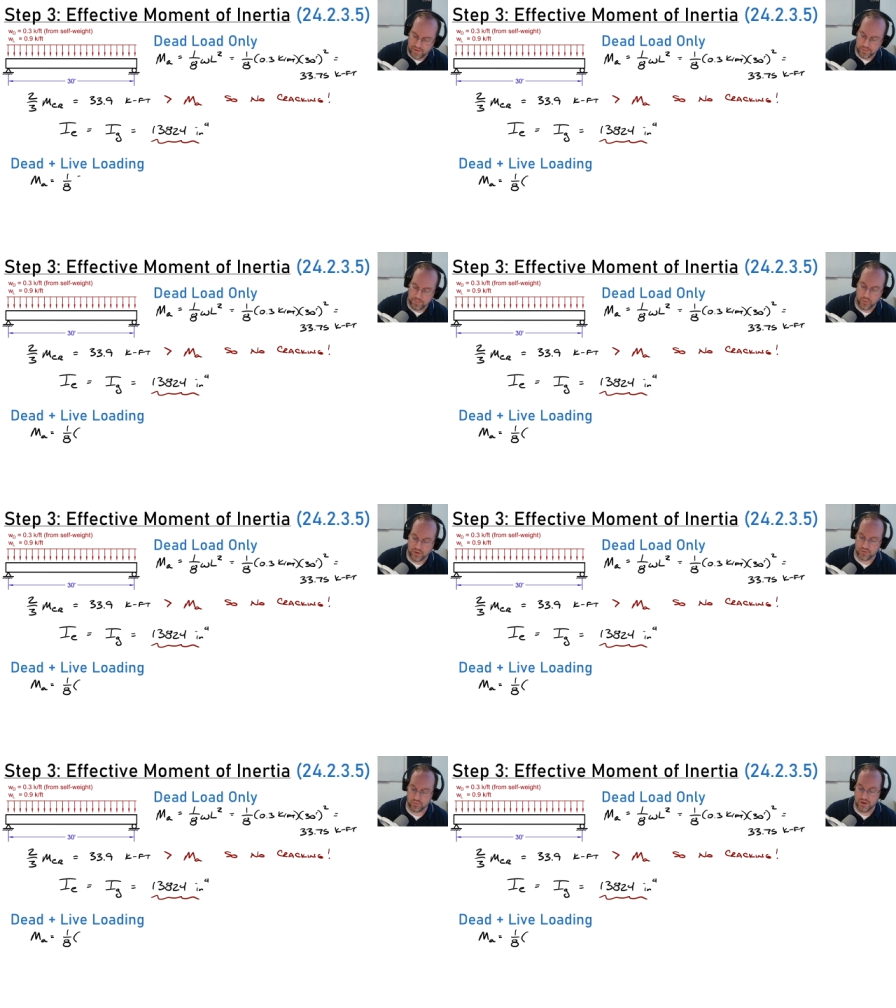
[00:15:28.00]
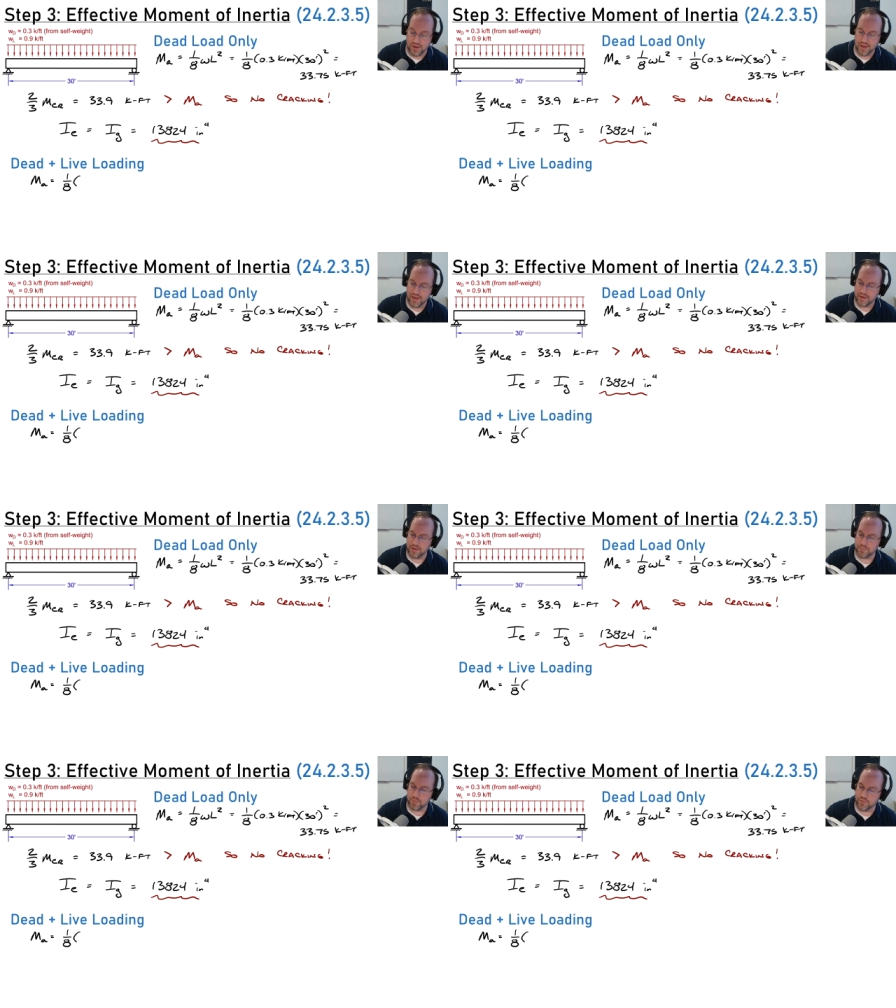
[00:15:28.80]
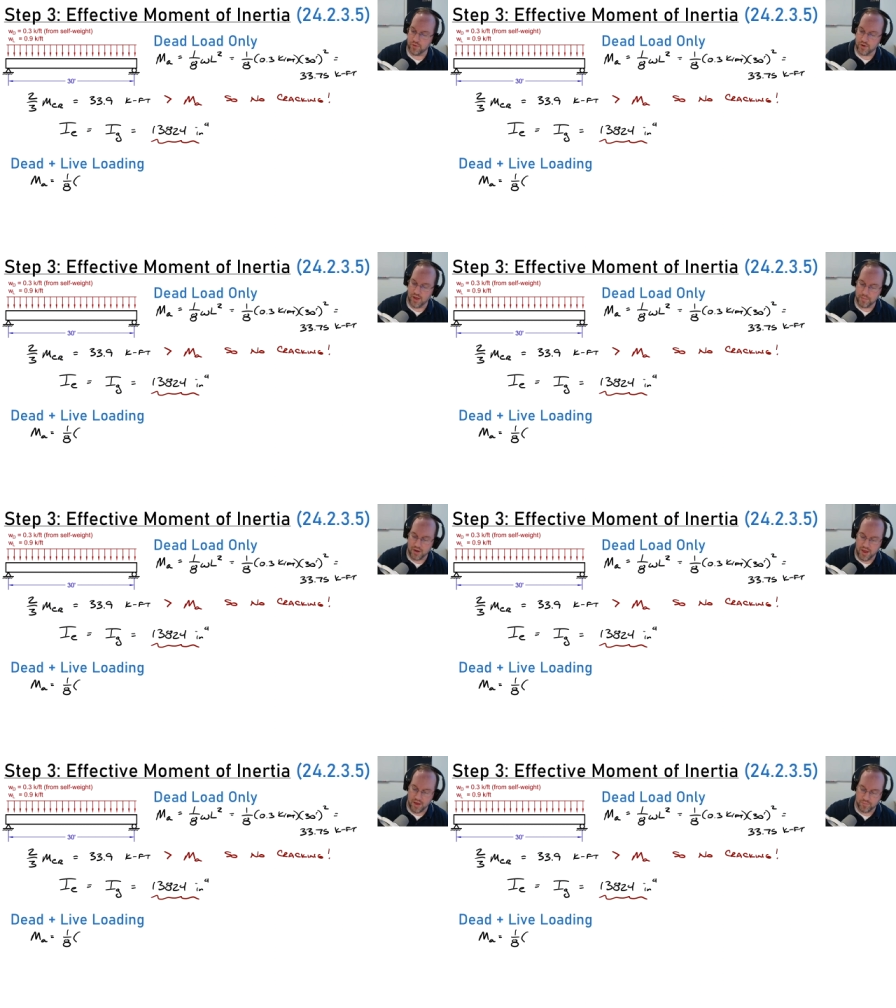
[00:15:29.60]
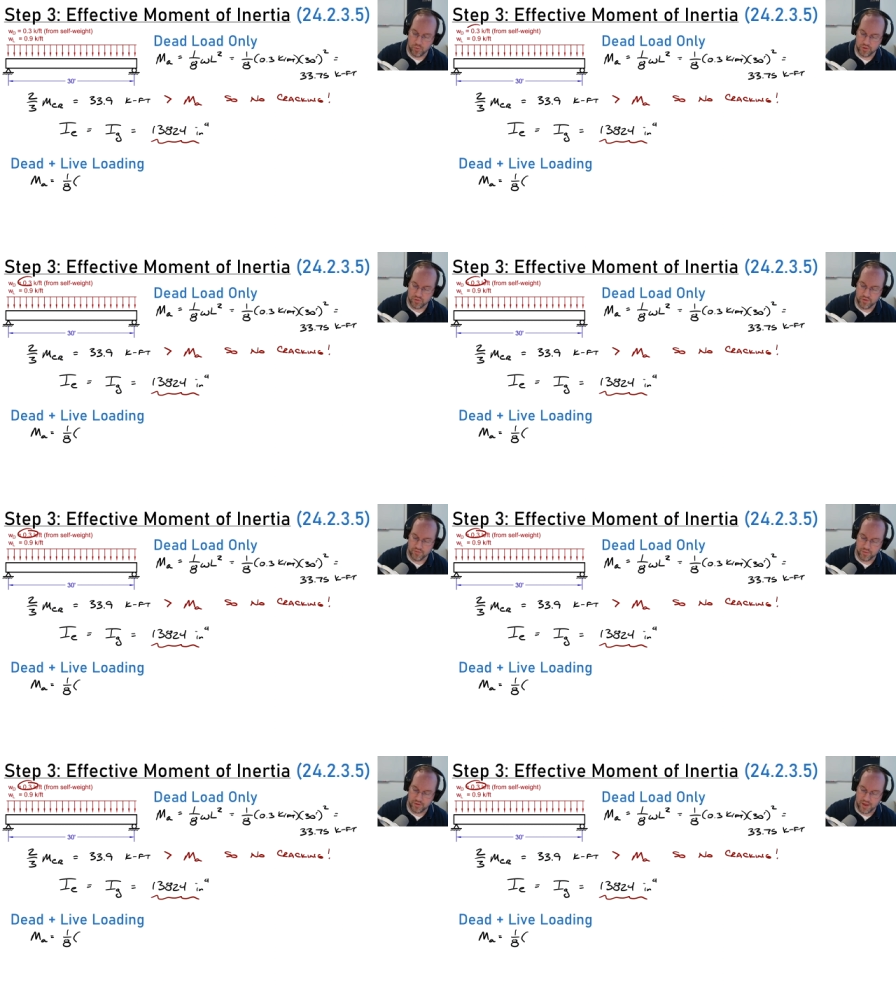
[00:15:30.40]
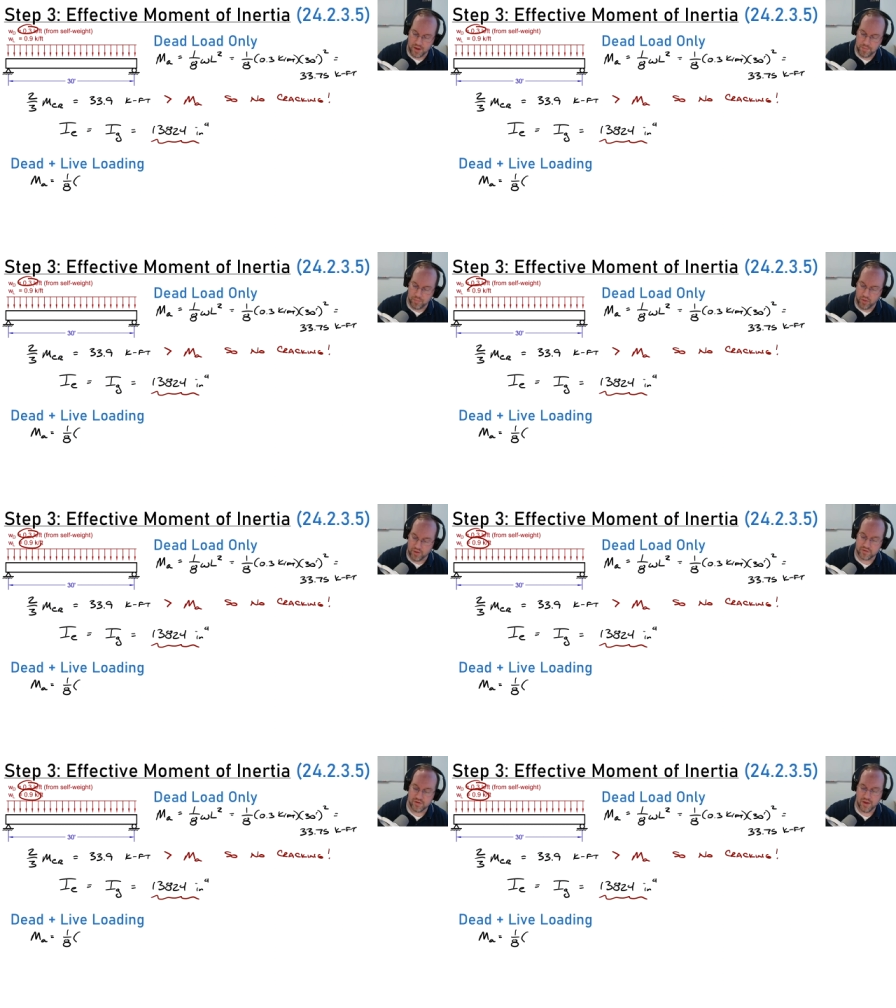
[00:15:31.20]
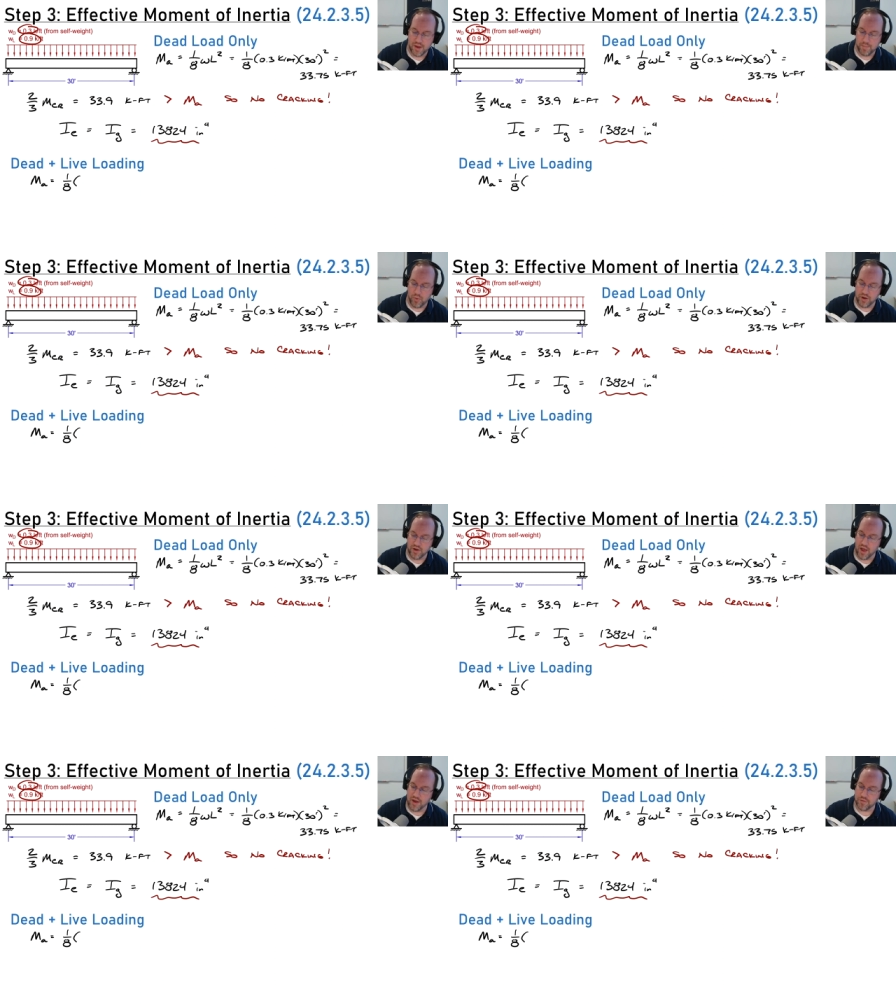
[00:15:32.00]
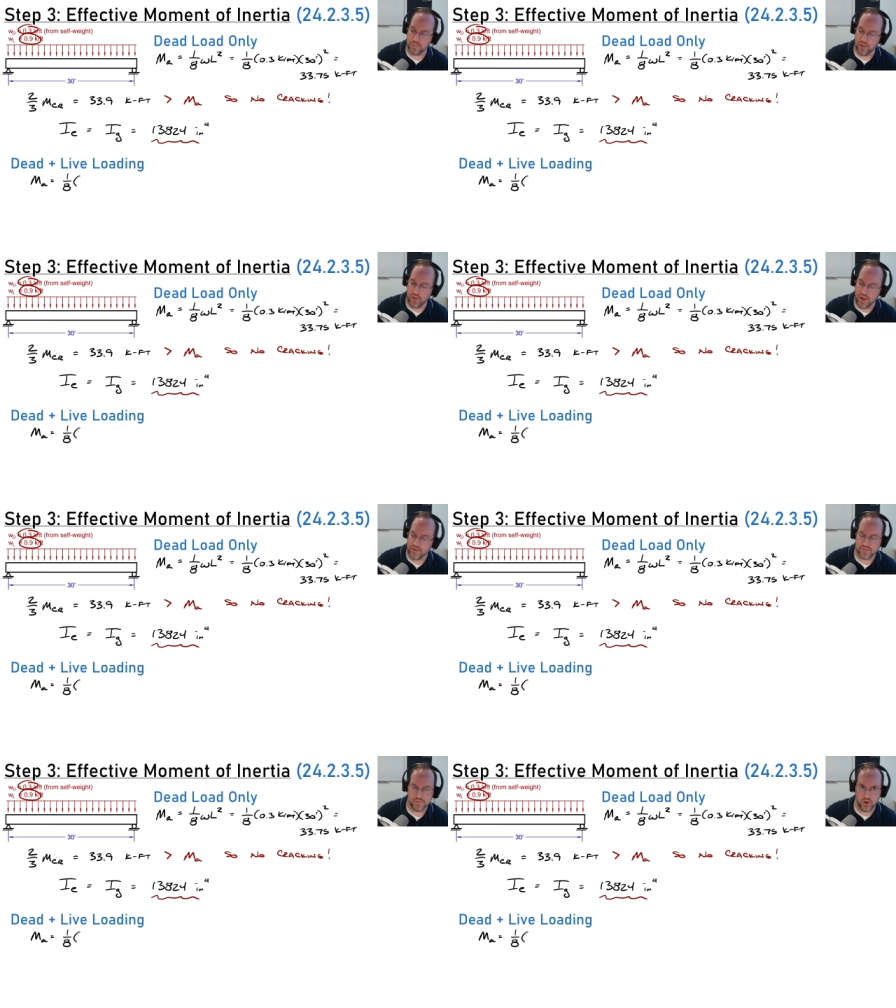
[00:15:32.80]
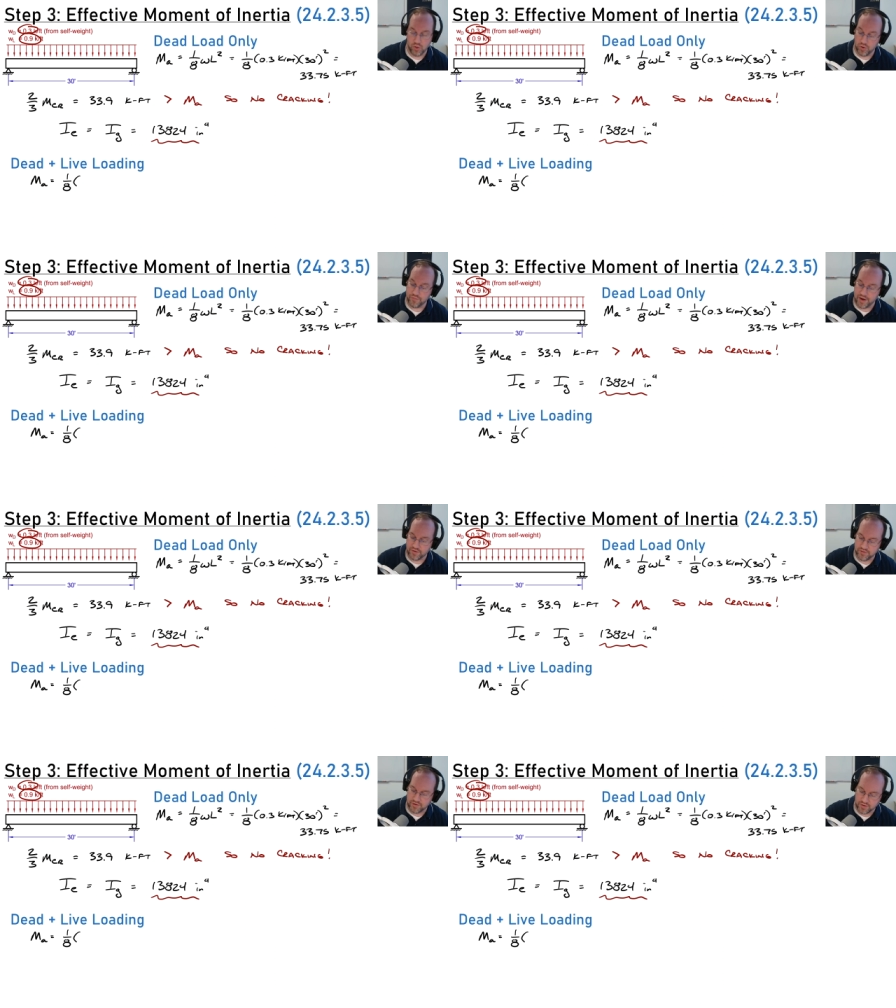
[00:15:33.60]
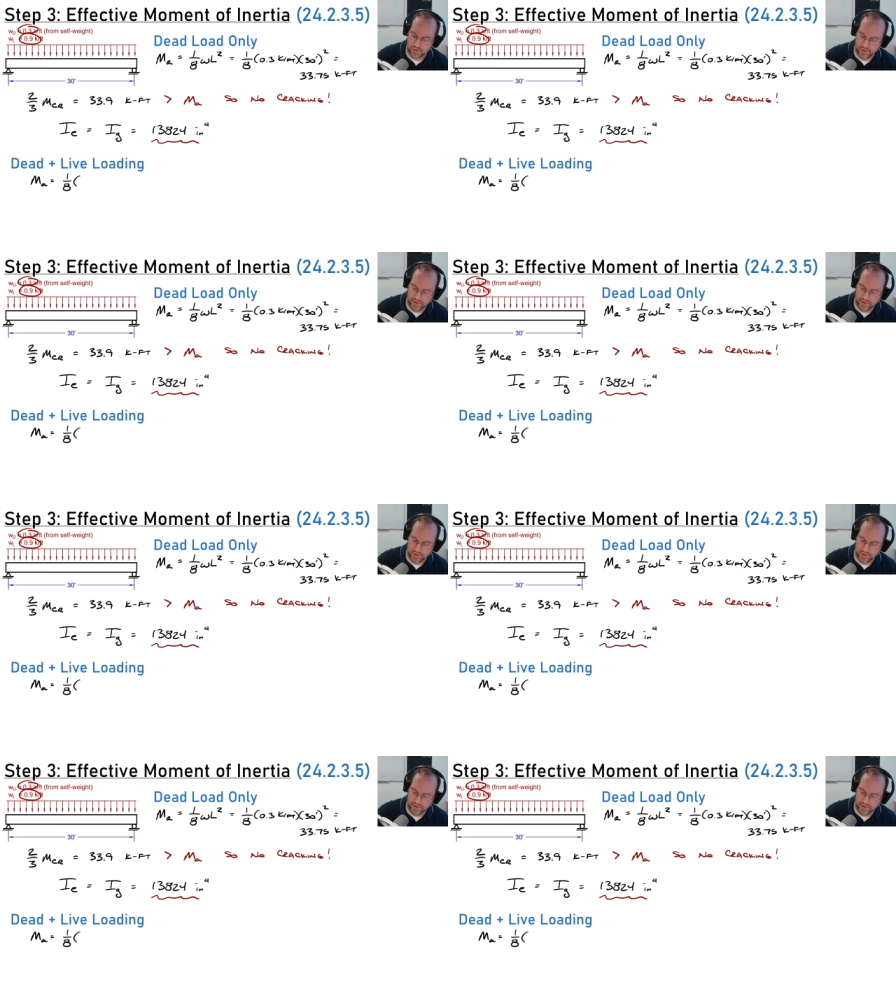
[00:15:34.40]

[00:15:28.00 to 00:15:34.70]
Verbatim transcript: 0.3 kips per foot, I'm going to have 0.3 from the dead plus 0.9 from the live. No load factors here.